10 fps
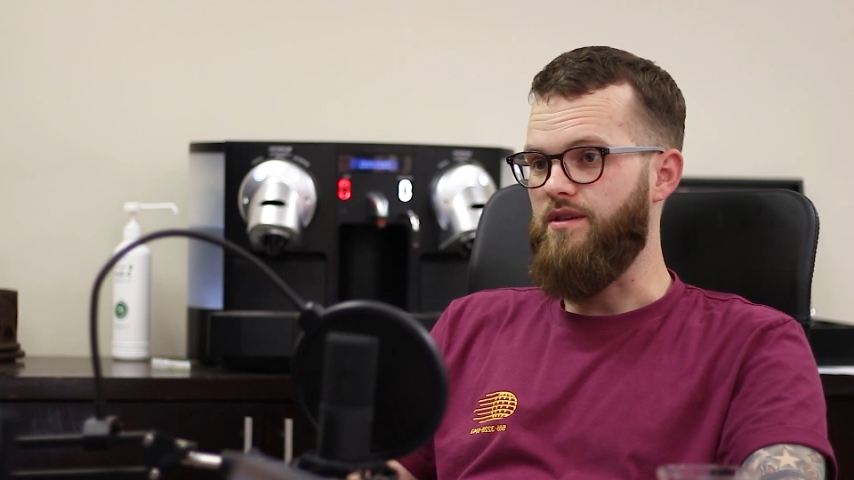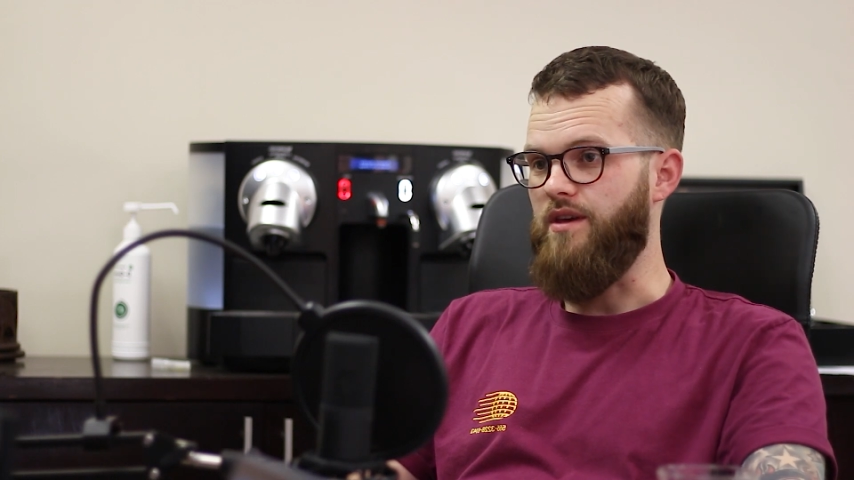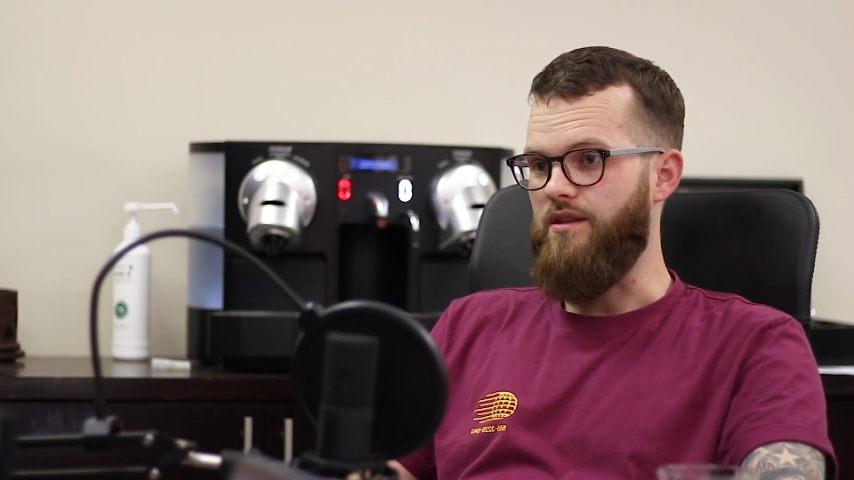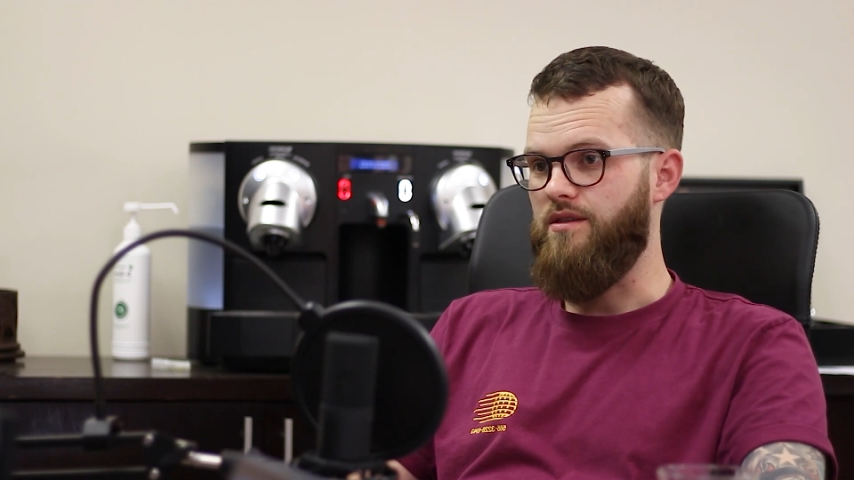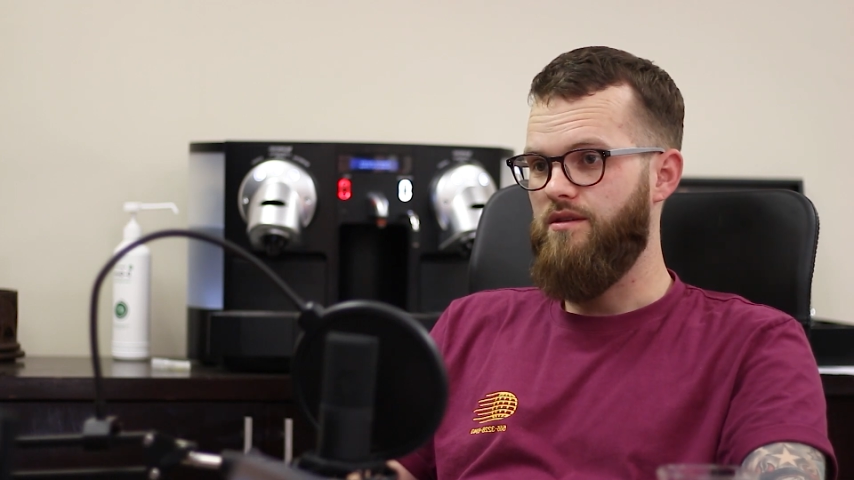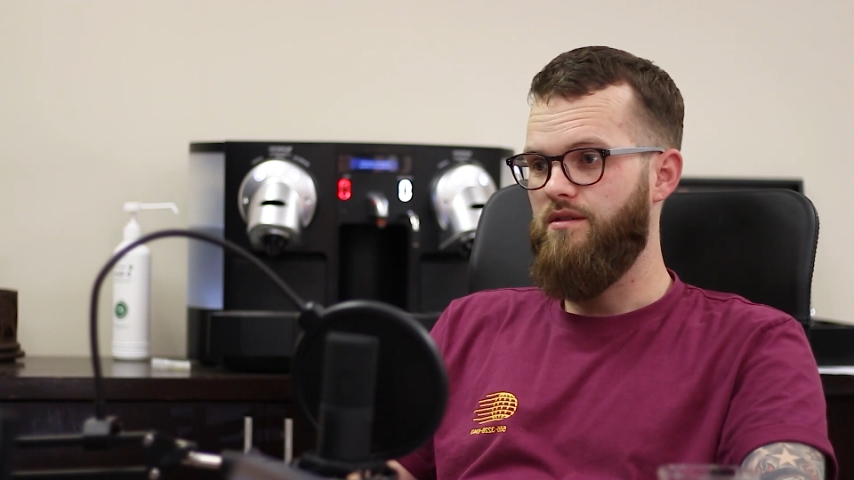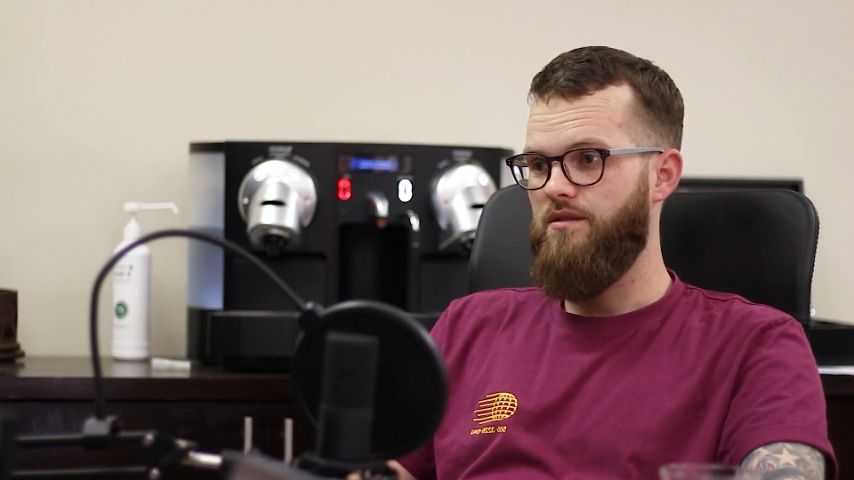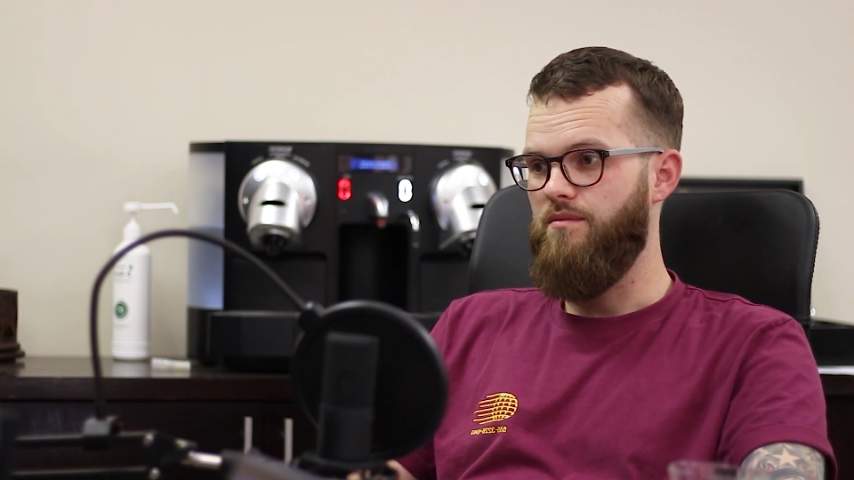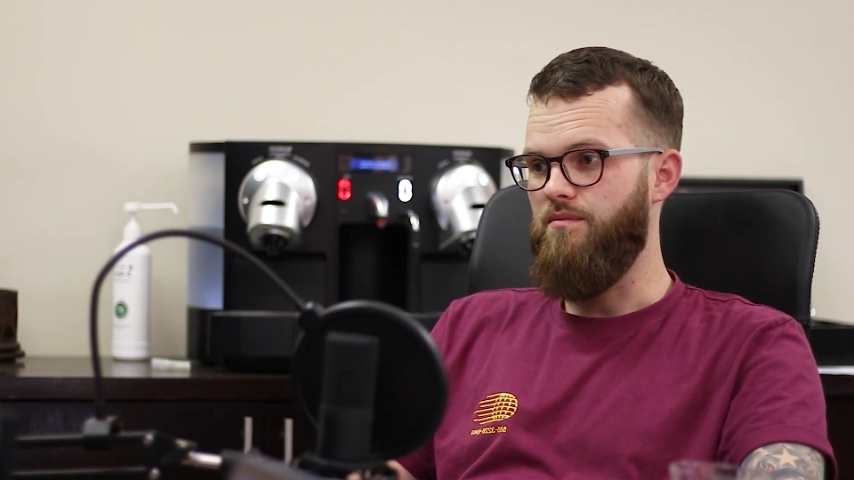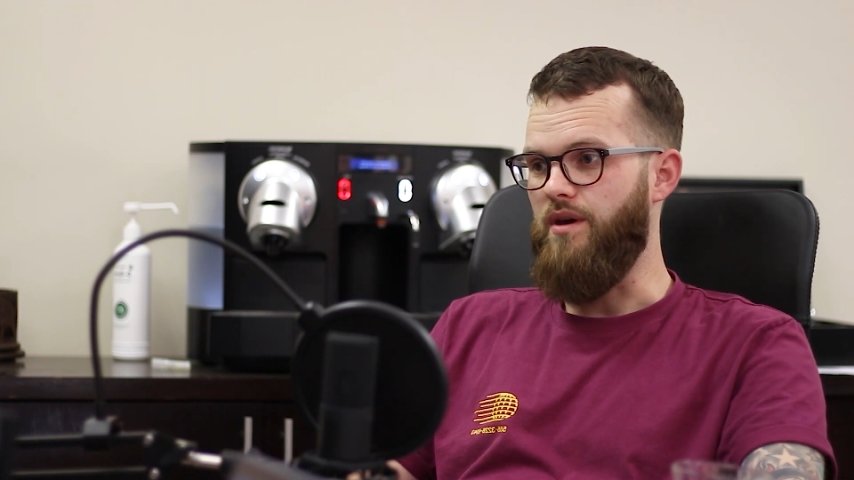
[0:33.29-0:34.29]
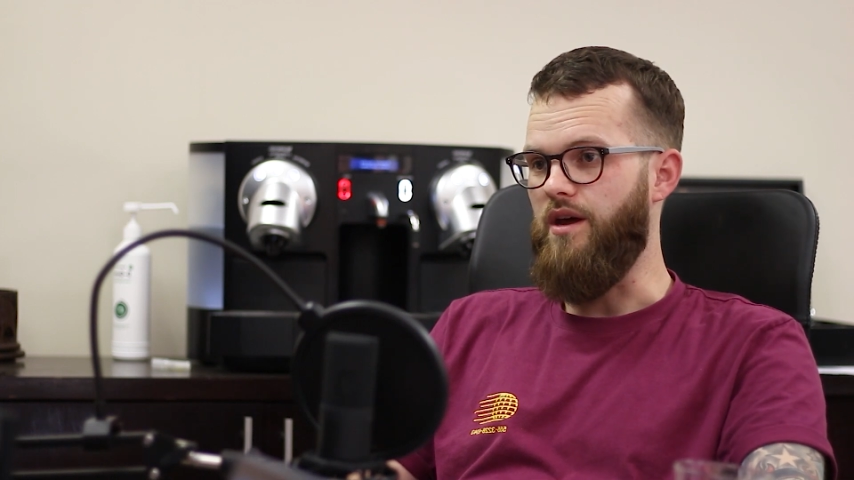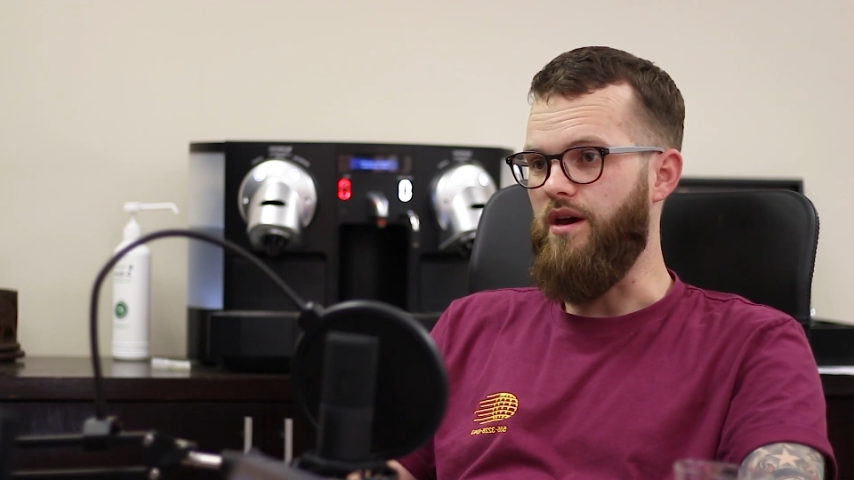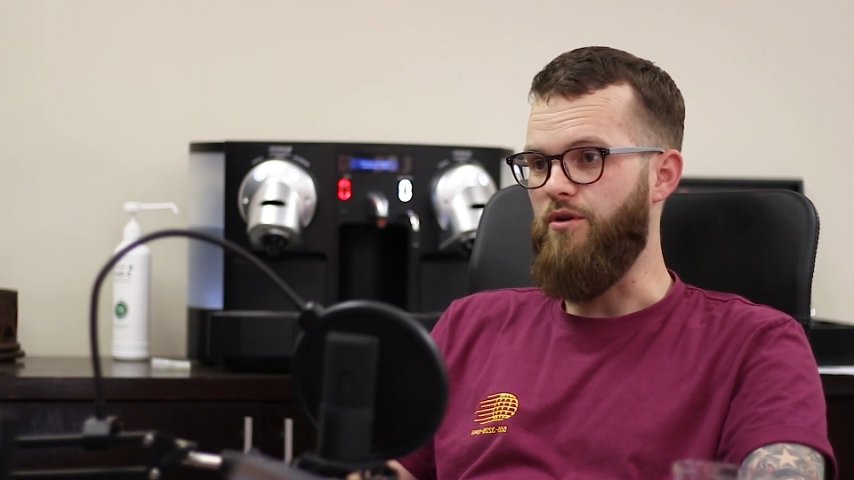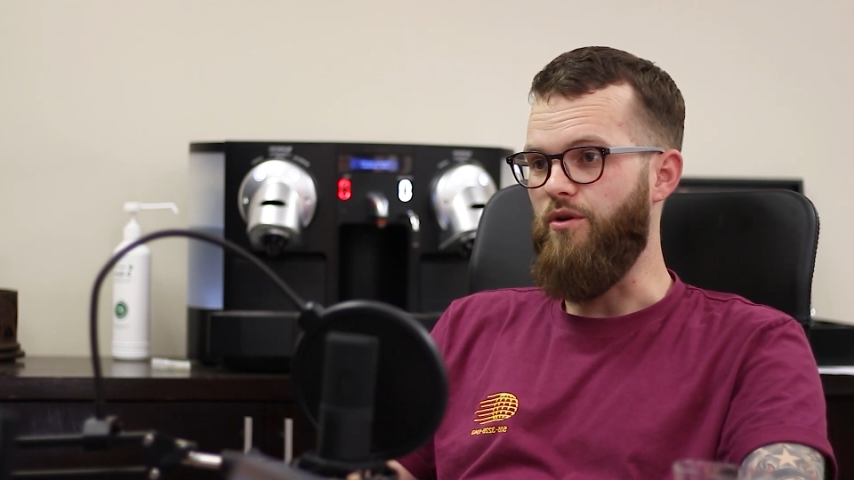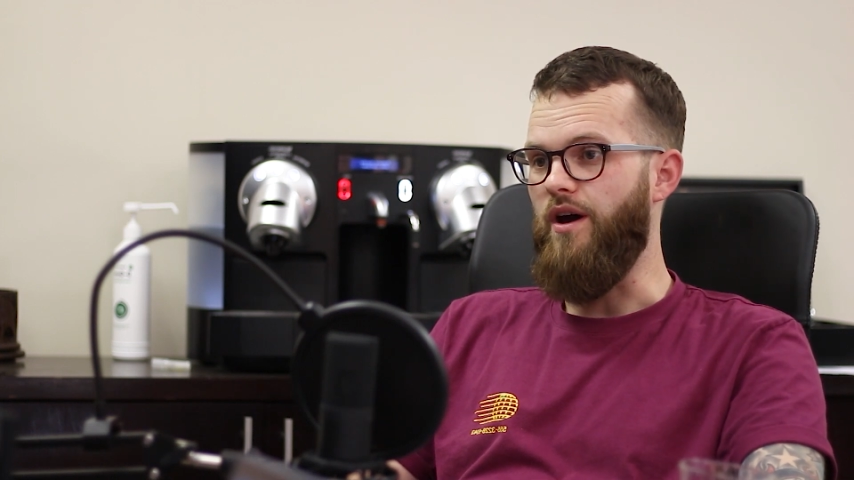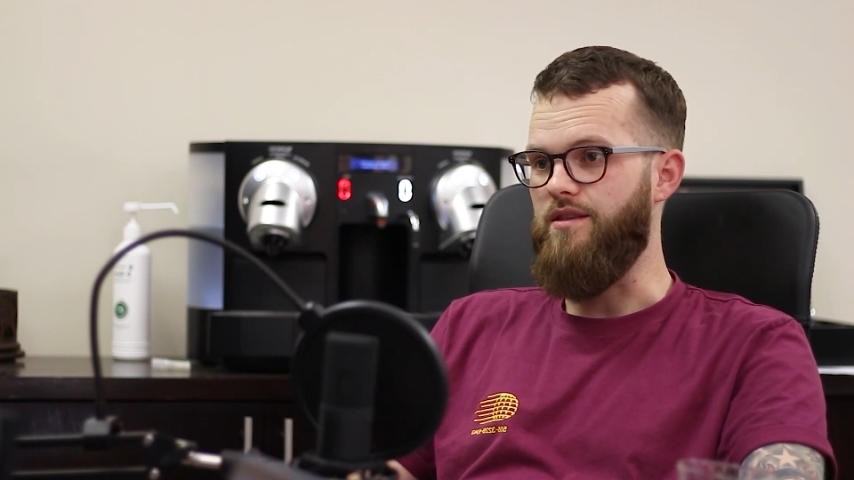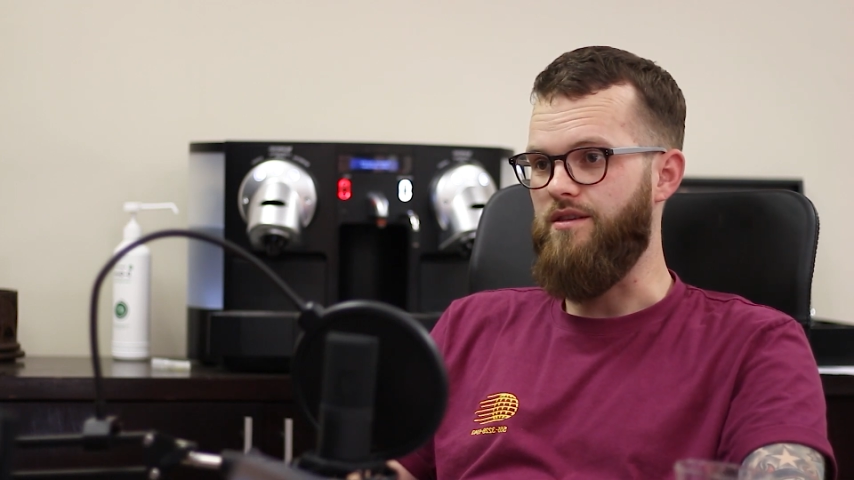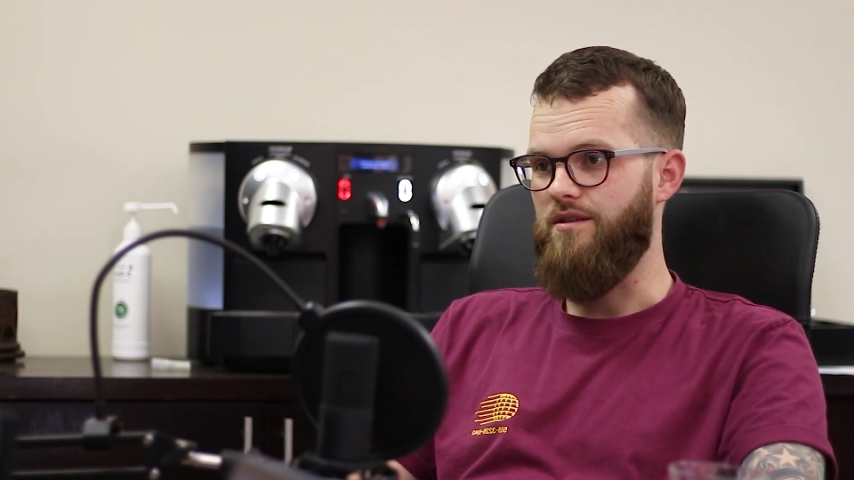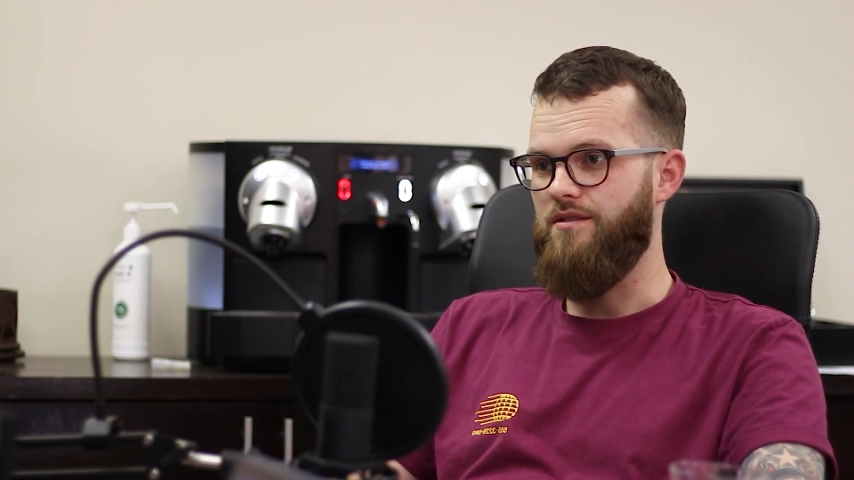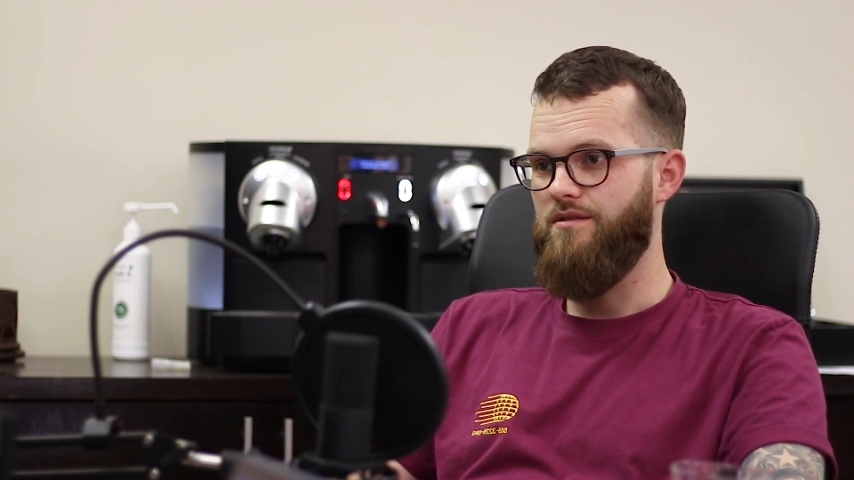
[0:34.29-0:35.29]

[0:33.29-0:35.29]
site, but I'm a writer.